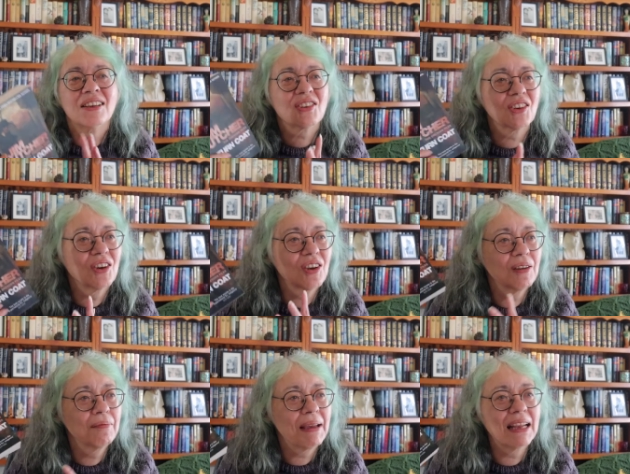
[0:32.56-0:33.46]

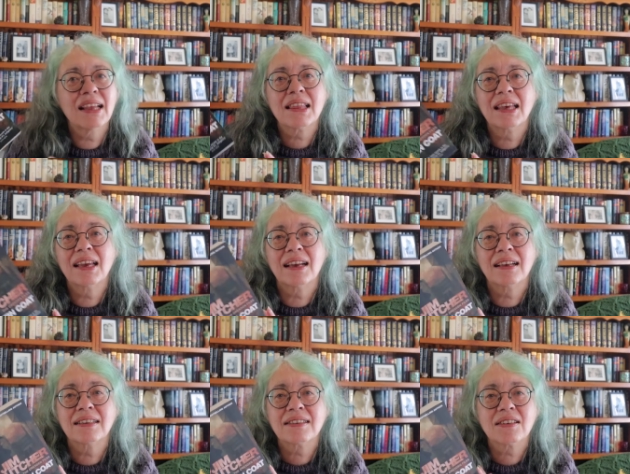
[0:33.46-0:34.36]
So many
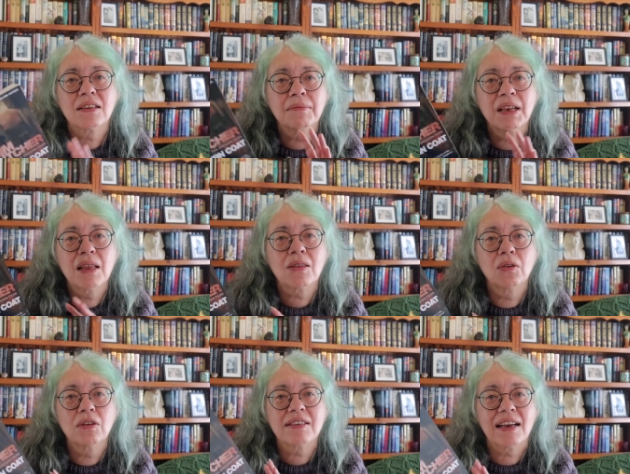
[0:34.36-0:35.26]
things, so many
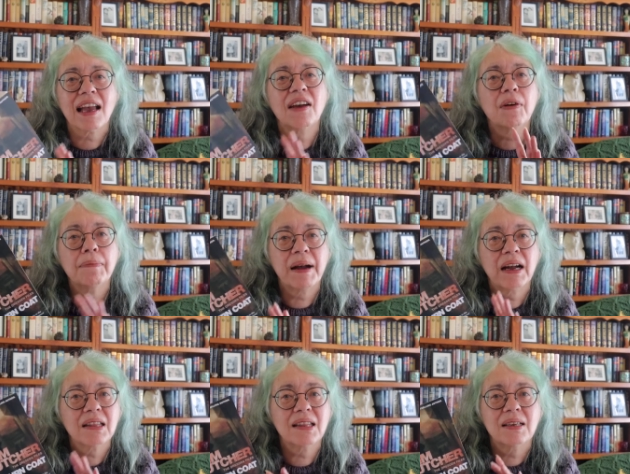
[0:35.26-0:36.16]
thoughts I have
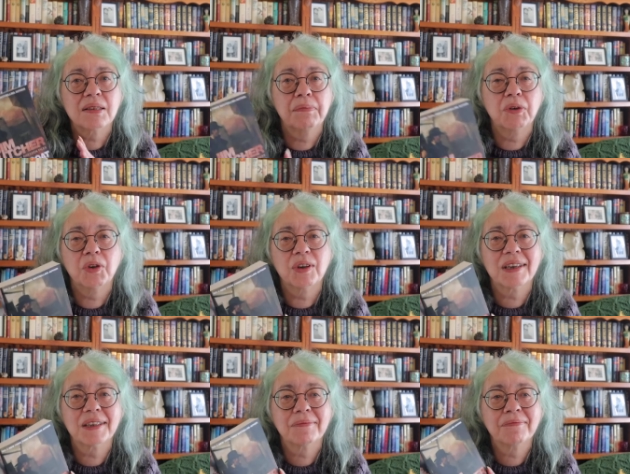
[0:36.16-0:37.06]
about this book.